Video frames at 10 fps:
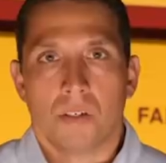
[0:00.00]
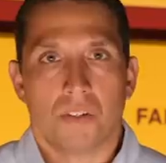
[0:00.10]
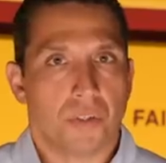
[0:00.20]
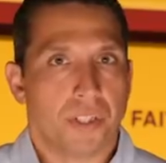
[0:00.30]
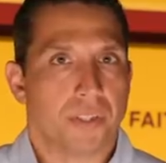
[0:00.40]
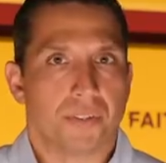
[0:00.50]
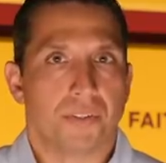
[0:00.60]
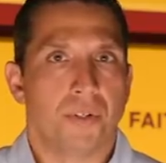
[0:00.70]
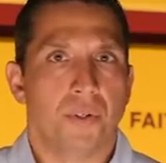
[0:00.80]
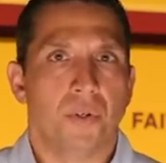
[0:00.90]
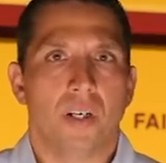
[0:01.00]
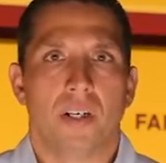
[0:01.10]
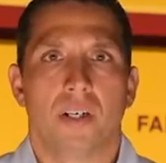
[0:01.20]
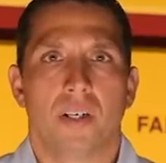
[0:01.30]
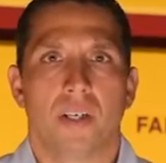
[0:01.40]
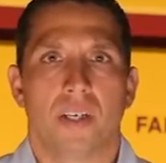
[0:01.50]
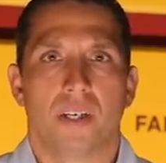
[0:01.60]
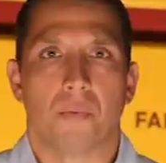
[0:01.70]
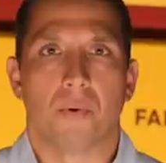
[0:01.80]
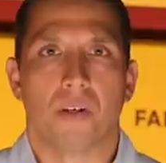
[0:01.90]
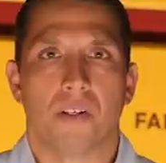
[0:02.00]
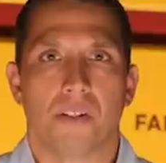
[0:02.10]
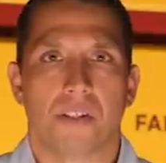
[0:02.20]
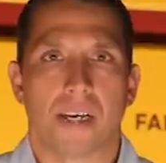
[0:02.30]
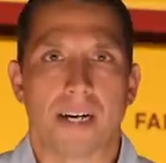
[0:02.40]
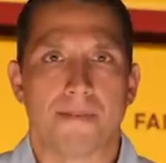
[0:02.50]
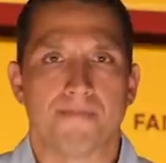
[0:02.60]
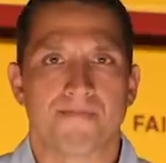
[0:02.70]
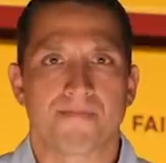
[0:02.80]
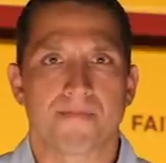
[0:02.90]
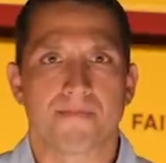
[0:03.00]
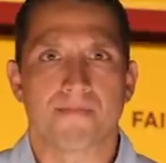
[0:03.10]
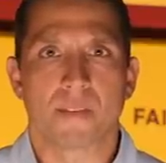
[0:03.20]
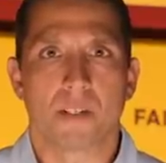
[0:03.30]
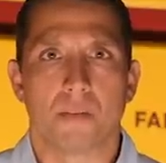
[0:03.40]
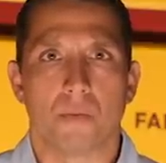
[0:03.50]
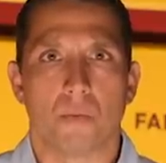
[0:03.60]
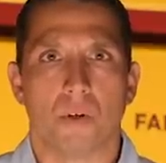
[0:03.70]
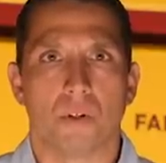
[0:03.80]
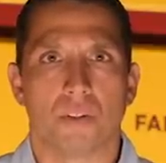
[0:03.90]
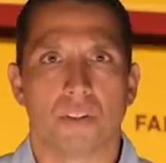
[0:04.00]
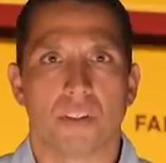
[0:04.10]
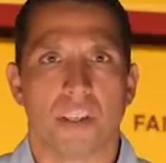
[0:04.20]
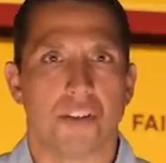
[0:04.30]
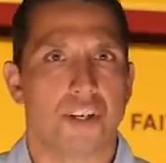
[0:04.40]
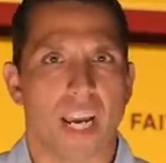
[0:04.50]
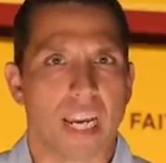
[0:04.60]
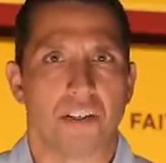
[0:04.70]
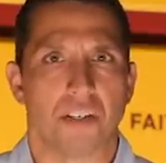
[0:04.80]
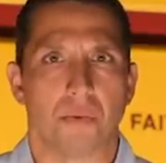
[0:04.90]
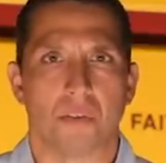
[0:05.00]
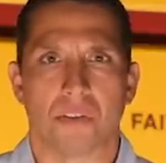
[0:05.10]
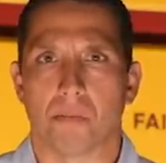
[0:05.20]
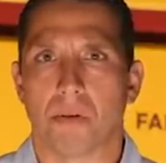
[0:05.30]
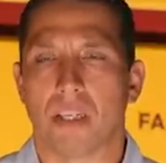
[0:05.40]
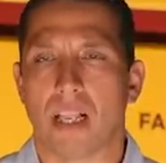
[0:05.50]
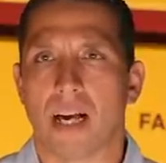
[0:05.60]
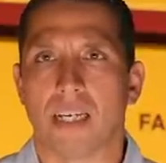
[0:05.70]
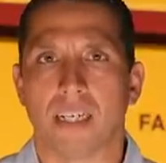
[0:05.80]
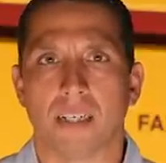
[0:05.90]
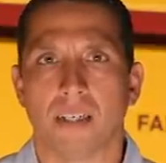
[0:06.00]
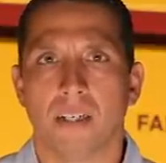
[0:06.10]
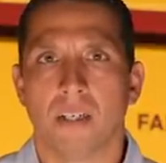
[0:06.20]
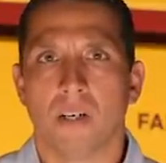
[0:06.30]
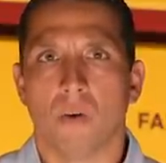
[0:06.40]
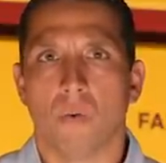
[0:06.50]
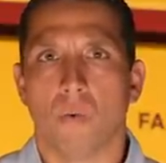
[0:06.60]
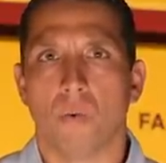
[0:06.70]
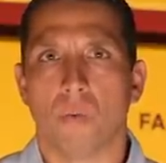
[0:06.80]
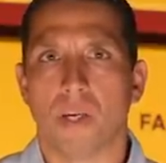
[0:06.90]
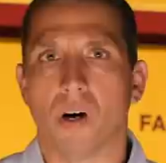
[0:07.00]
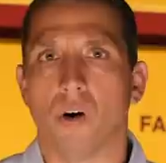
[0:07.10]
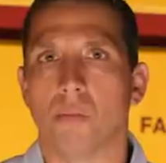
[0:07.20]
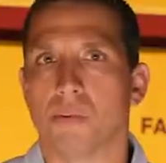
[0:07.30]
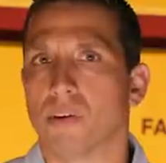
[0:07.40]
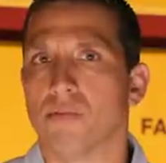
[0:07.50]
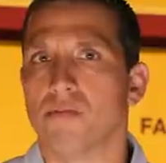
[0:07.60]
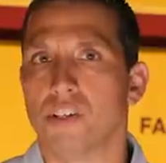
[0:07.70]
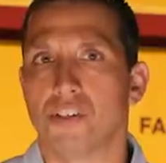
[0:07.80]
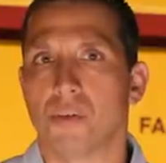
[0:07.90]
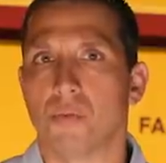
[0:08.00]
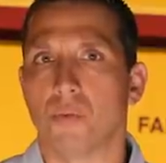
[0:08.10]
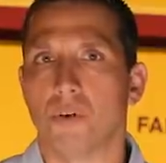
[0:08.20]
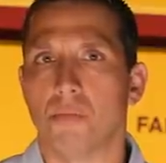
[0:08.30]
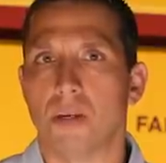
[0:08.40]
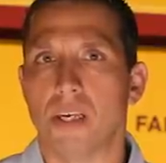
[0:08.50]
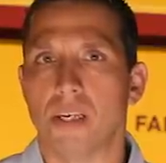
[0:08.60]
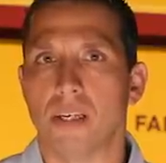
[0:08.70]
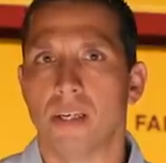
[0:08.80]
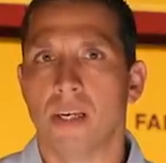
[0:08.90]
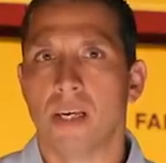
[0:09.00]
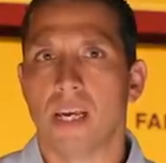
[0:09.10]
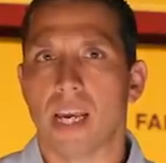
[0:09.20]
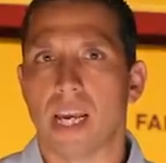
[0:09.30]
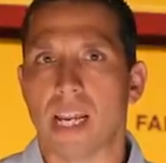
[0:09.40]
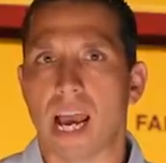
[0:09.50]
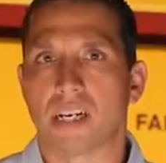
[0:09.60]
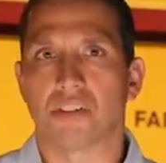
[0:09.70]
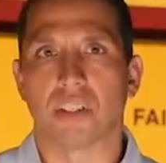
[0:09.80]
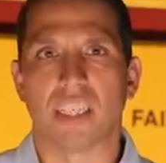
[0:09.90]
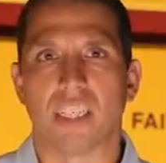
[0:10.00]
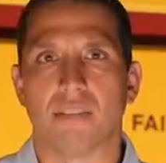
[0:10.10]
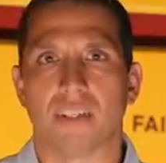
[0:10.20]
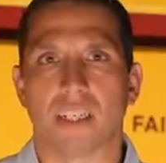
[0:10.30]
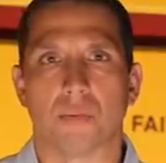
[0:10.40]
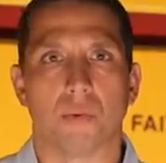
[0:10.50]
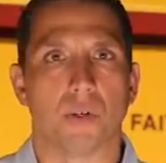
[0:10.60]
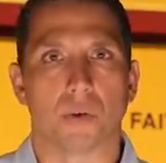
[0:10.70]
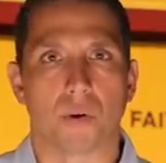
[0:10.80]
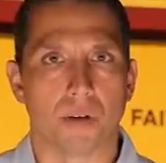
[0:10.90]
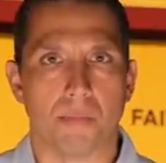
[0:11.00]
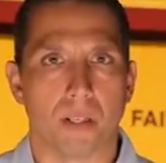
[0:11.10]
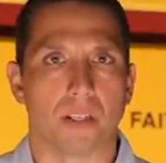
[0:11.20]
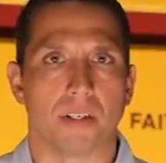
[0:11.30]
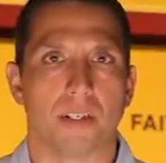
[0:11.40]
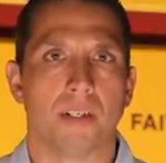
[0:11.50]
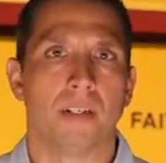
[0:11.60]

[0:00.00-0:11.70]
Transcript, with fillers: So, year two was, um, was the change, it was applying what we hoped our vision would be and actually giving it real credibility.